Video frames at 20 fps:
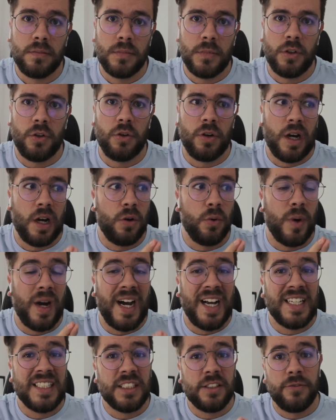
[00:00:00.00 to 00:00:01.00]
or how to
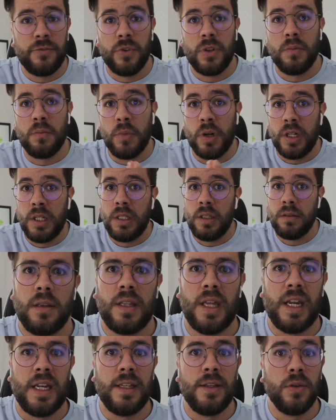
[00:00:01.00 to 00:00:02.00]
ask for the money,
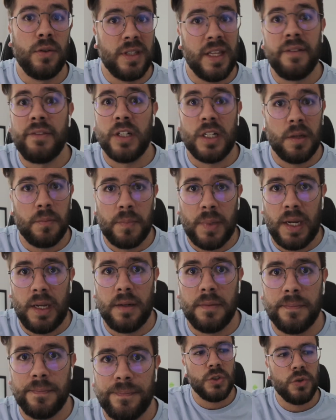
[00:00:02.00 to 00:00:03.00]
then you'll never get paid.
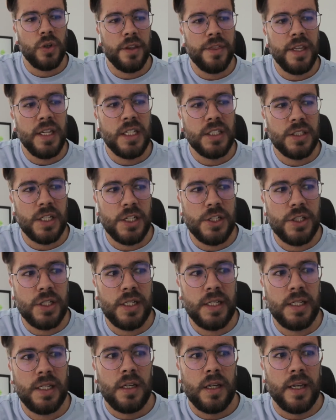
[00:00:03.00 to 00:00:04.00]
So I think
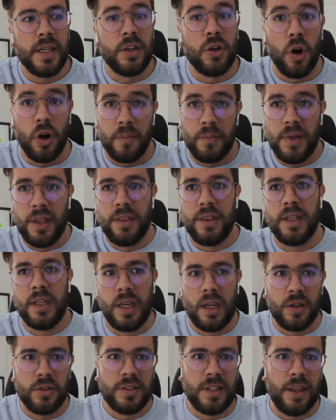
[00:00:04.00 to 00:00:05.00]
essentially it got me
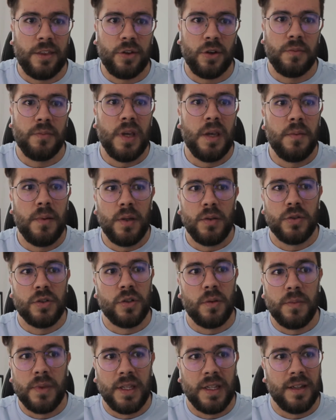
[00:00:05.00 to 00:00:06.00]
thinking, because I thought maybe it was
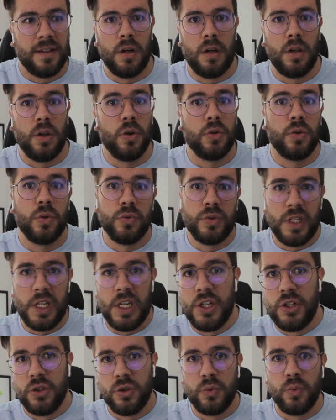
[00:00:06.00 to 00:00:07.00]
something along those
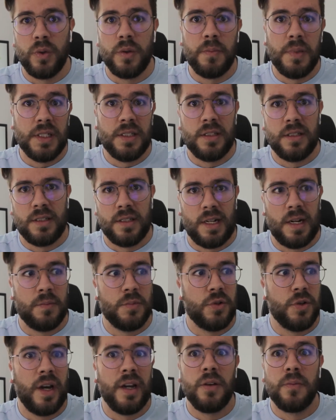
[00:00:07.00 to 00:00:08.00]
issues with business, and I'm
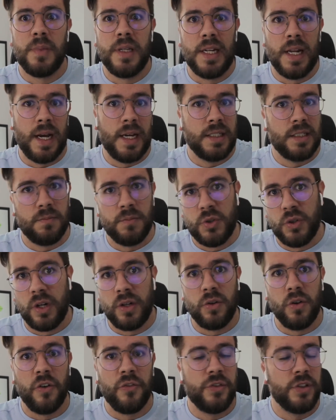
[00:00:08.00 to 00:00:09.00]
trying to be nice, I'm trying
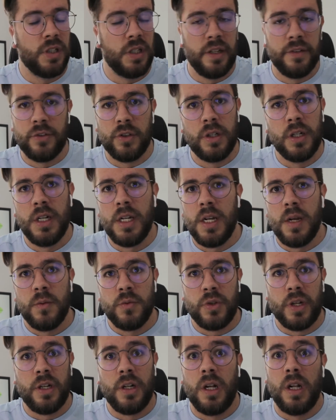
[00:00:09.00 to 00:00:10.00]
to over deliver,
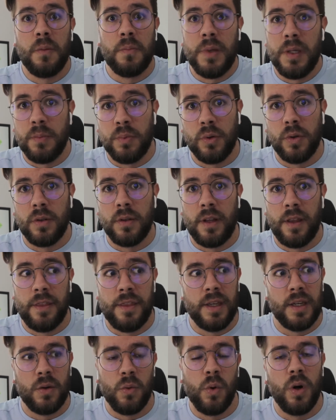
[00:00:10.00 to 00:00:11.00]
trying to help people, and
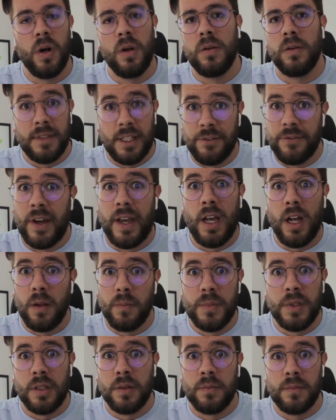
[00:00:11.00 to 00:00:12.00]
think, well, if I
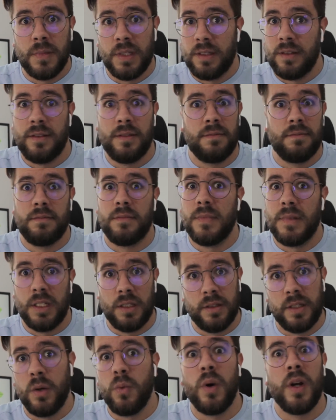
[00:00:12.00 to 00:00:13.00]
help them, then
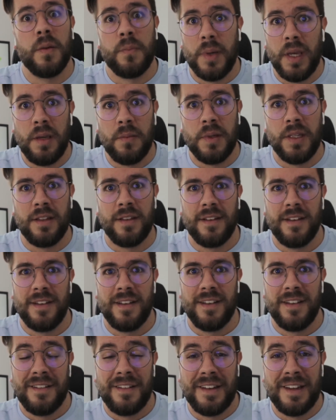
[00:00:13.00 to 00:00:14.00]
they want to pay me.
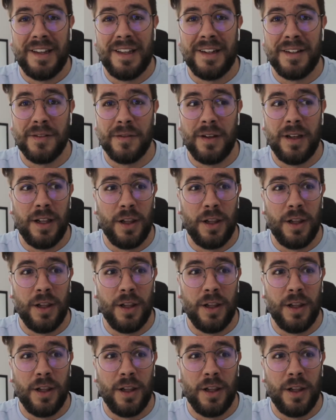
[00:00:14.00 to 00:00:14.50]
And a